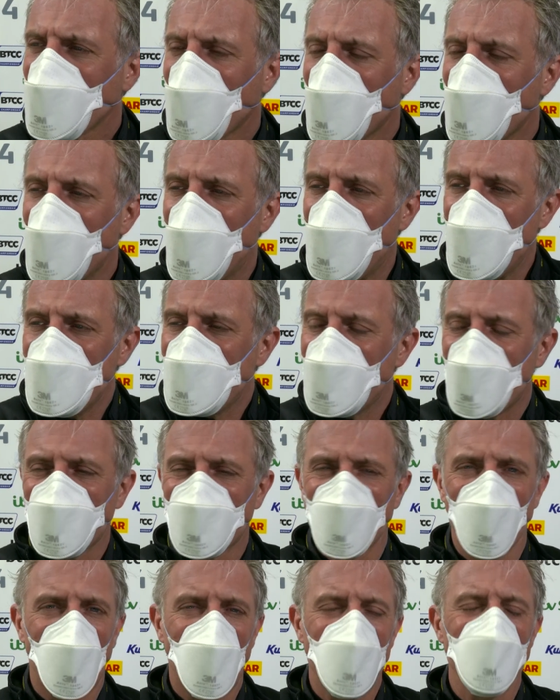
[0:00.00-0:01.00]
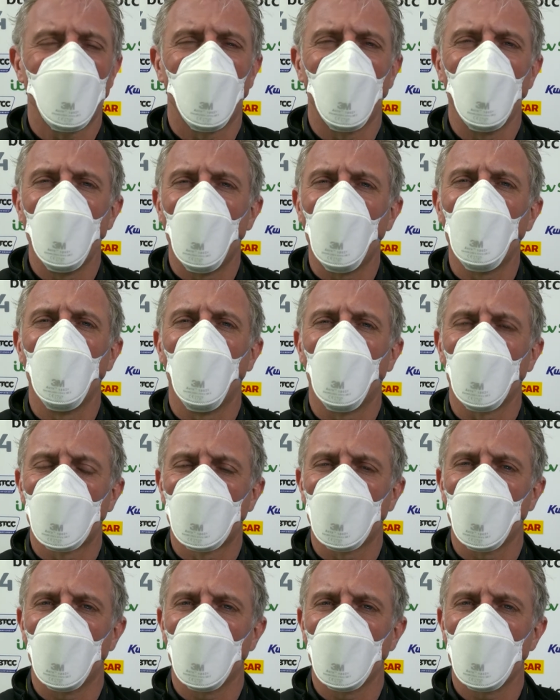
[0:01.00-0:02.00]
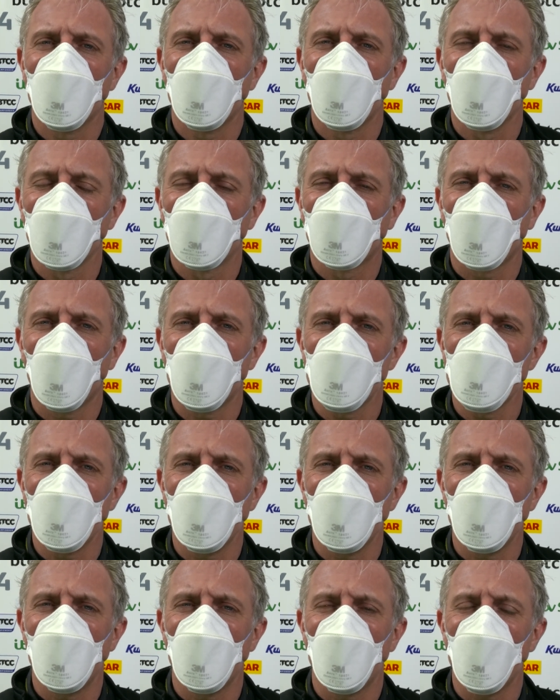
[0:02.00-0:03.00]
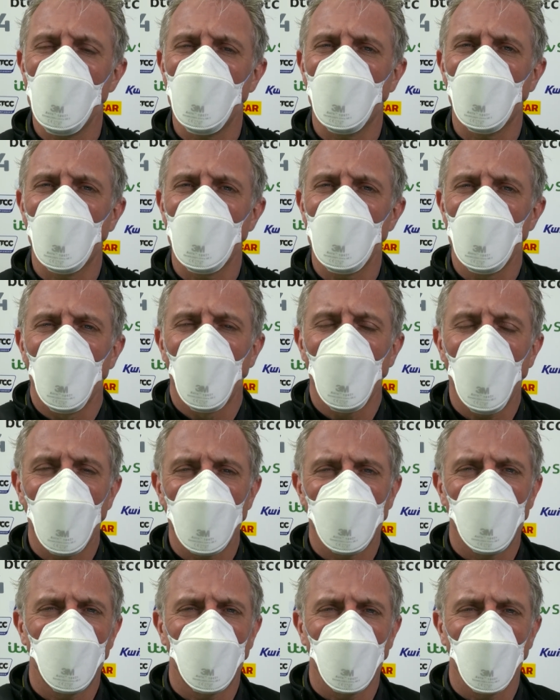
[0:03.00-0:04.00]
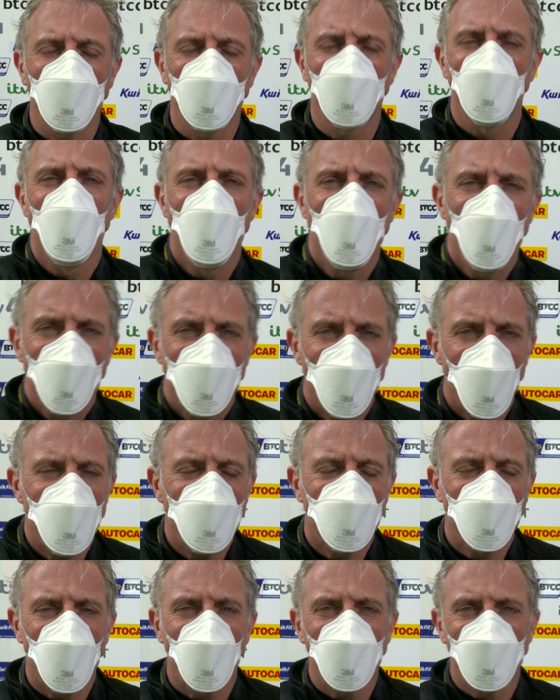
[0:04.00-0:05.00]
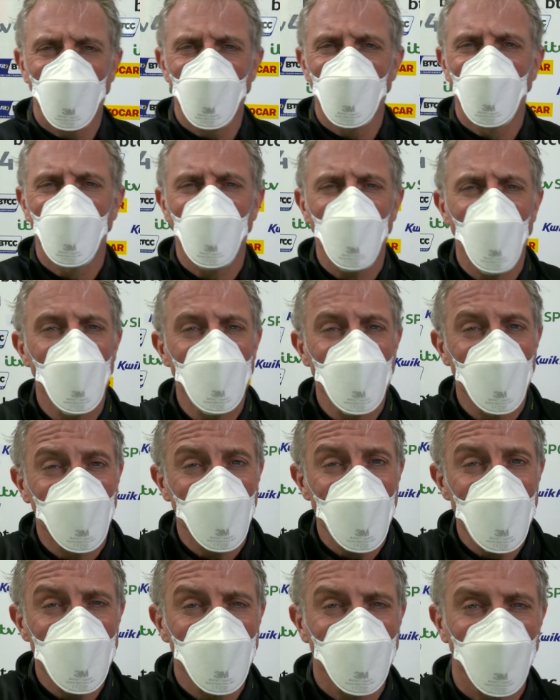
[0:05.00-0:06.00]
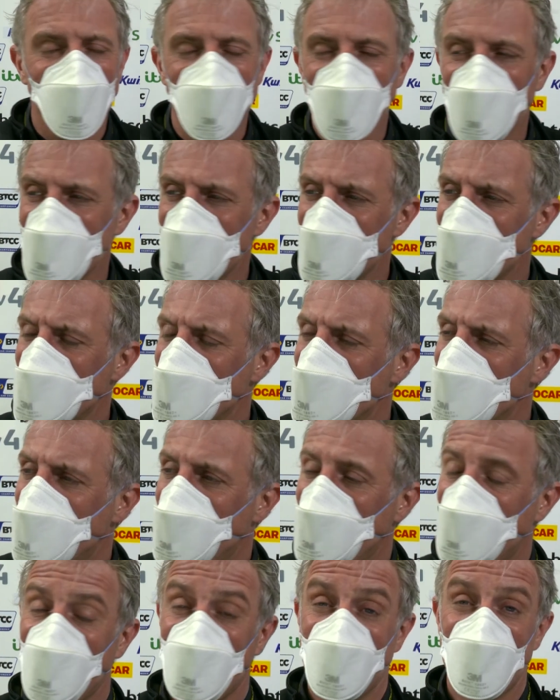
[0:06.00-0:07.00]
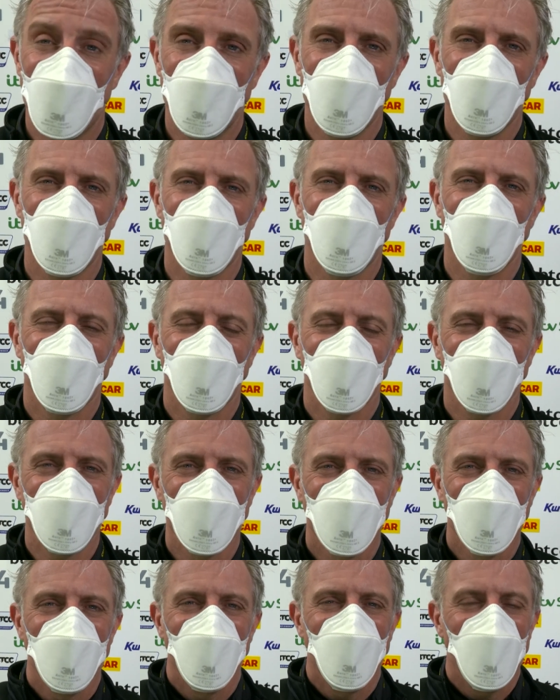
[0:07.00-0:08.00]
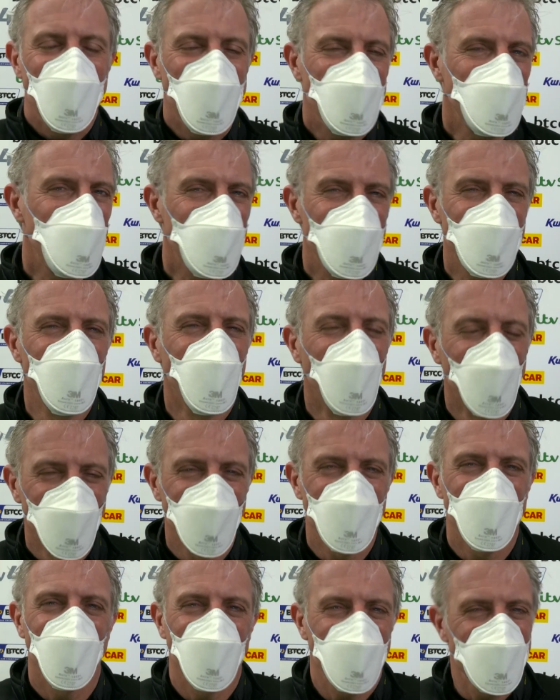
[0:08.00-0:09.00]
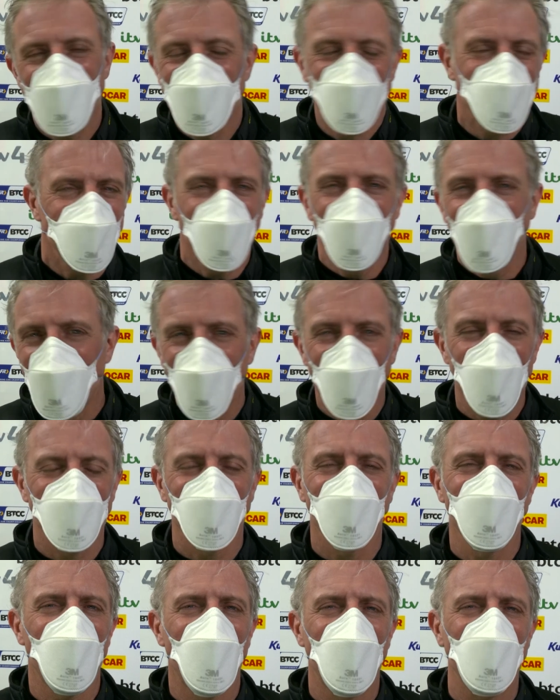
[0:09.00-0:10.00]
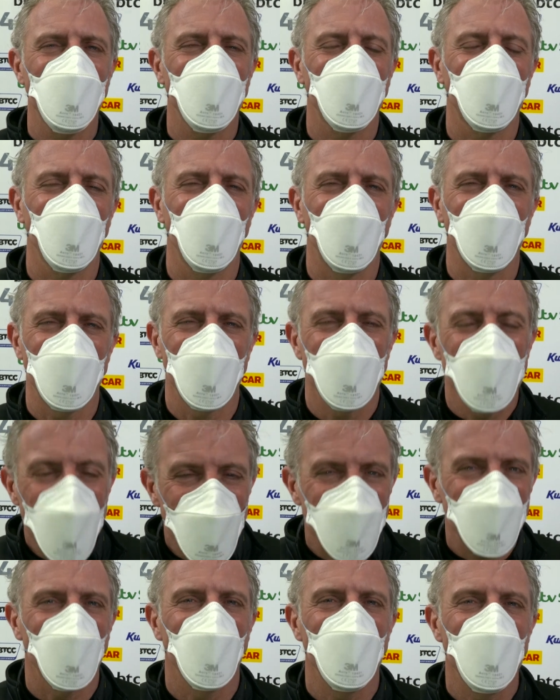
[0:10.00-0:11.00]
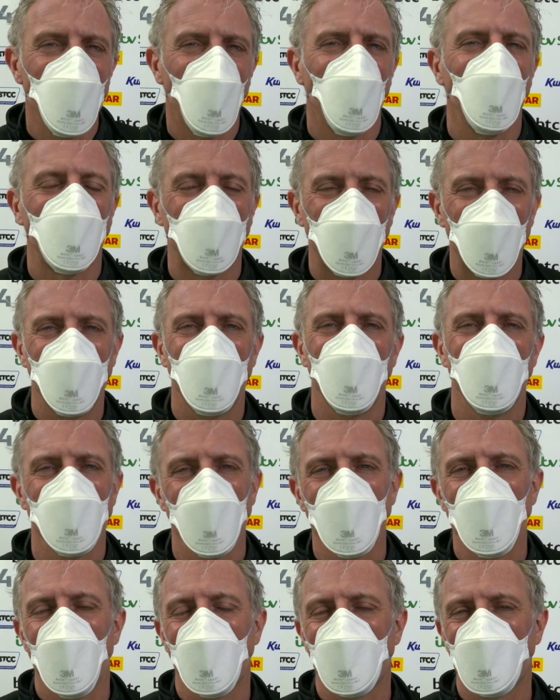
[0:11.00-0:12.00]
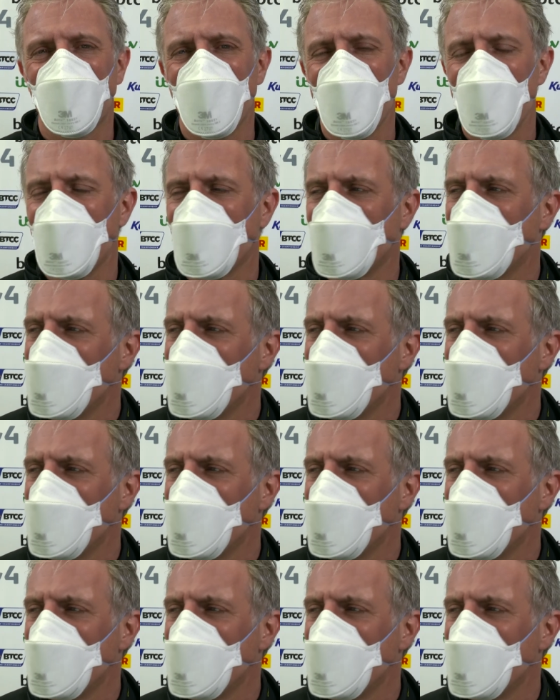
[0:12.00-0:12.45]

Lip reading: that's not happened for a long, long time, and also, even though you might ask yourself various questions throughout the season, and at the end of the year, in any normal year, you're still always on the hamster wheel. You're never not planning the next thing.